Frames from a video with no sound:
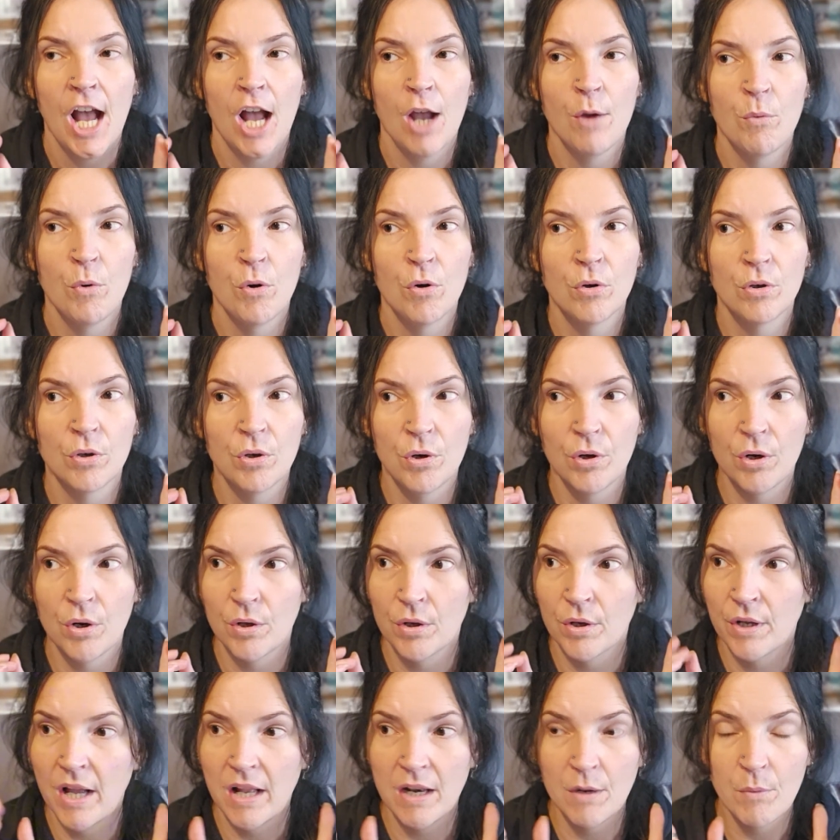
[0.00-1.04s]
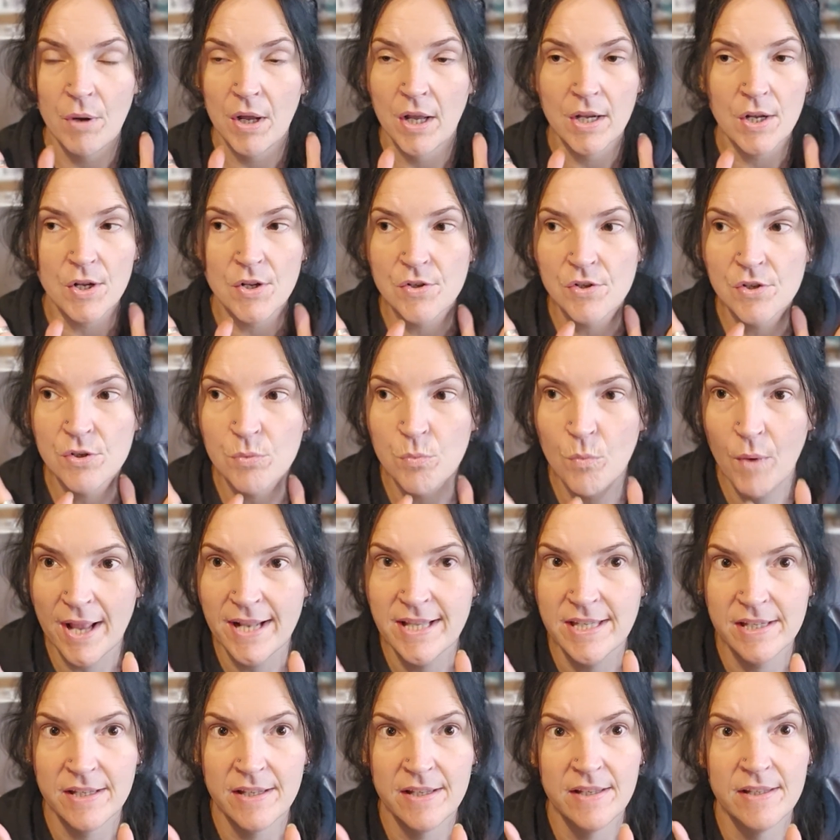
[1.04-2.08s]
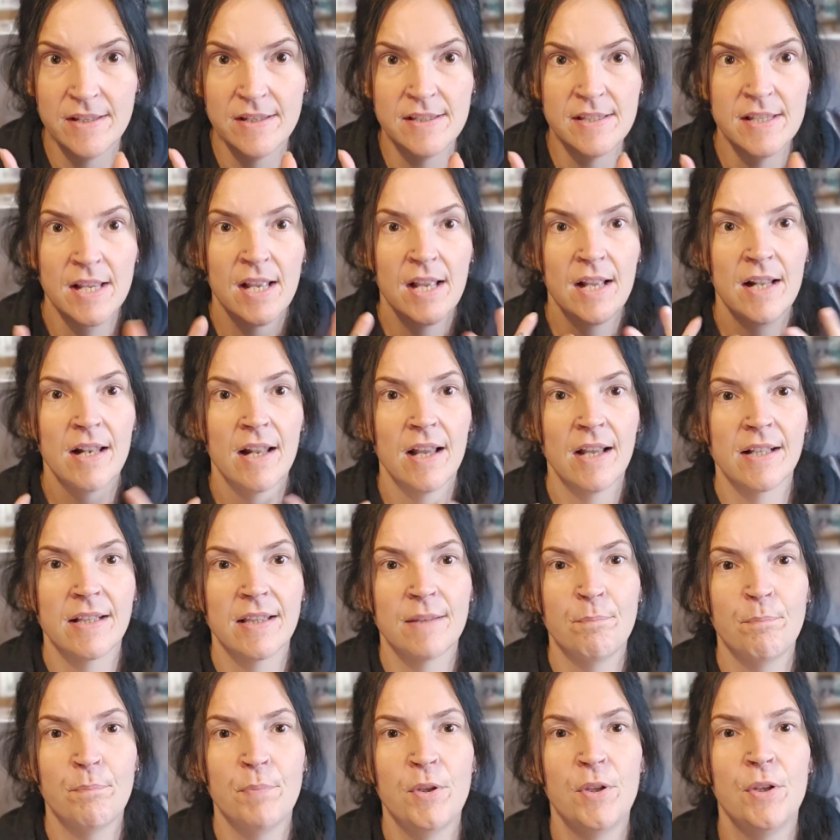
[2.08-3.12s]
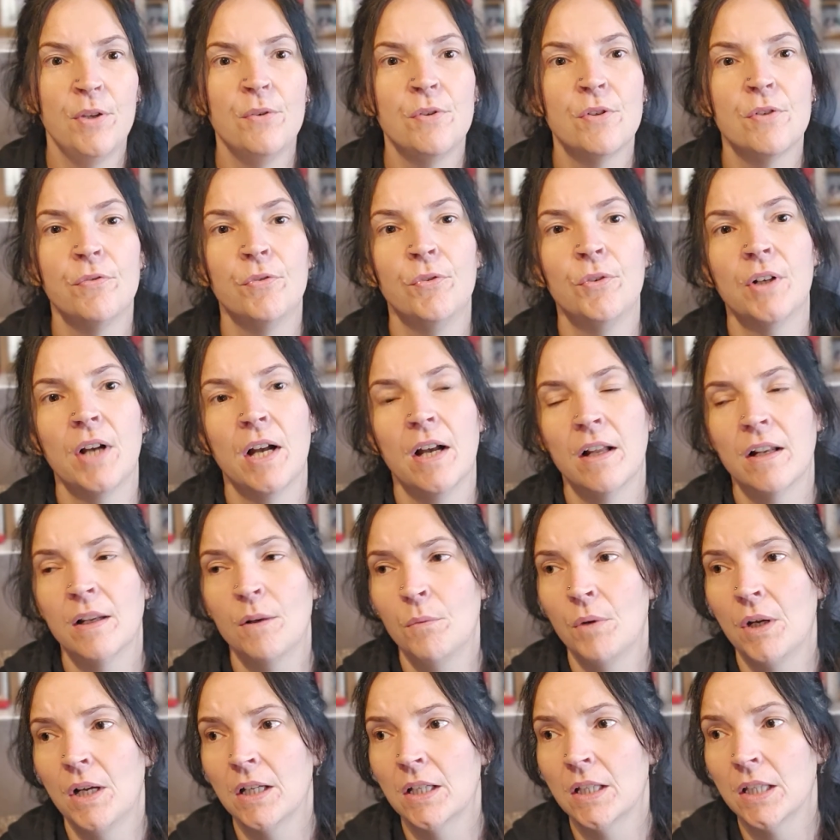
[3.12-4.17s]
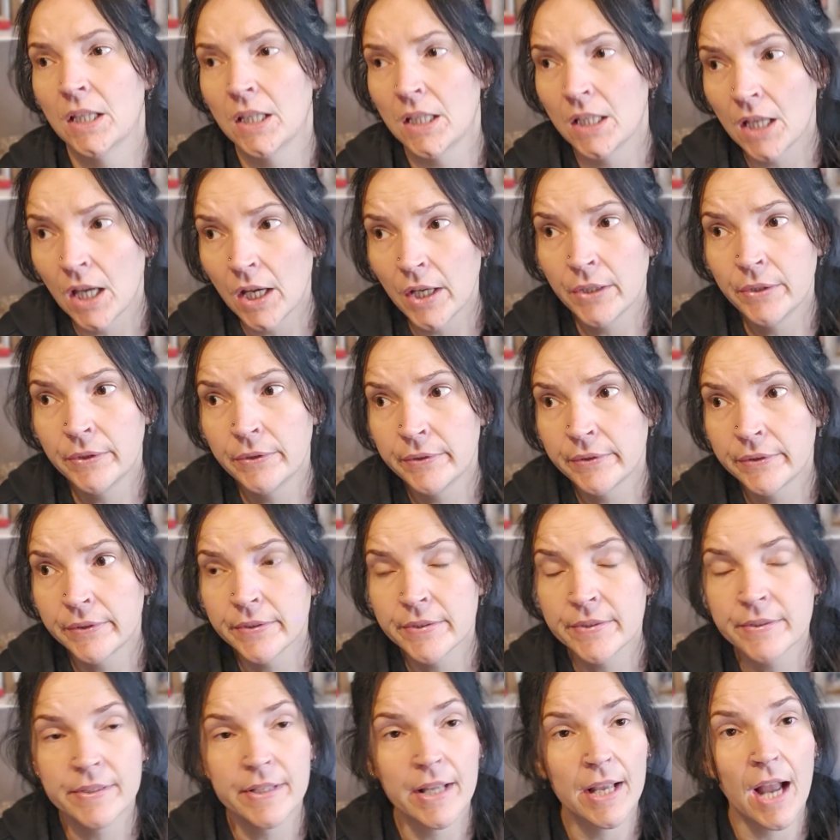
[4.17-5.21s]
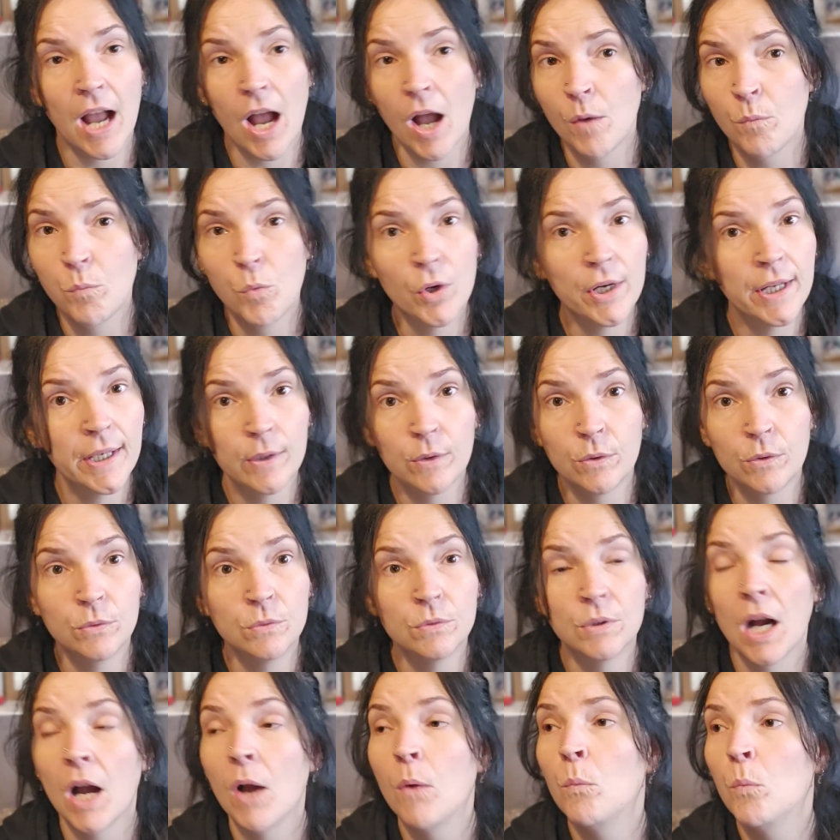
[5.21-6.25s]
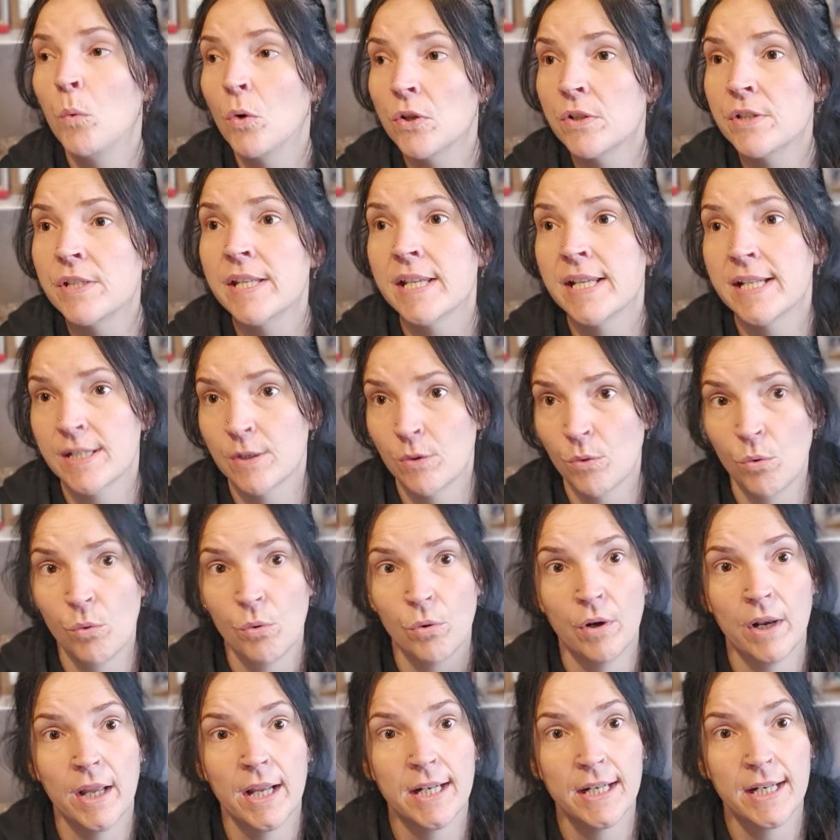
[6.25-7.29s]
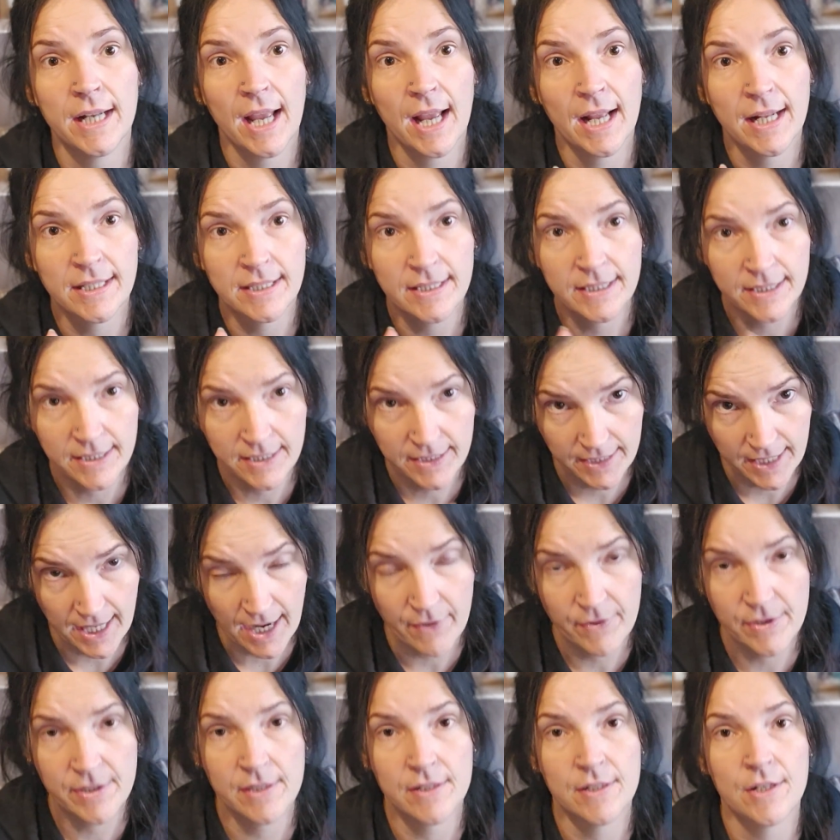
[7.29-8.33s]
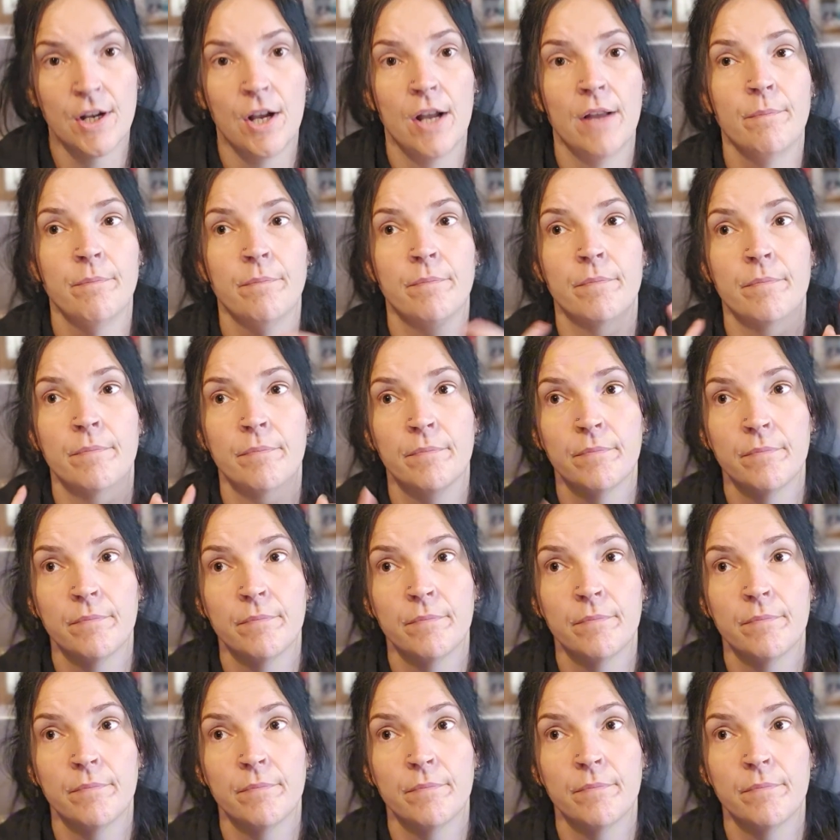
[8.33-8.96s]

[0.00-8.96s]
I want colour work sweaters, like the beautiful colour work yokes. Like, I want it all. I want it all. And now is the time.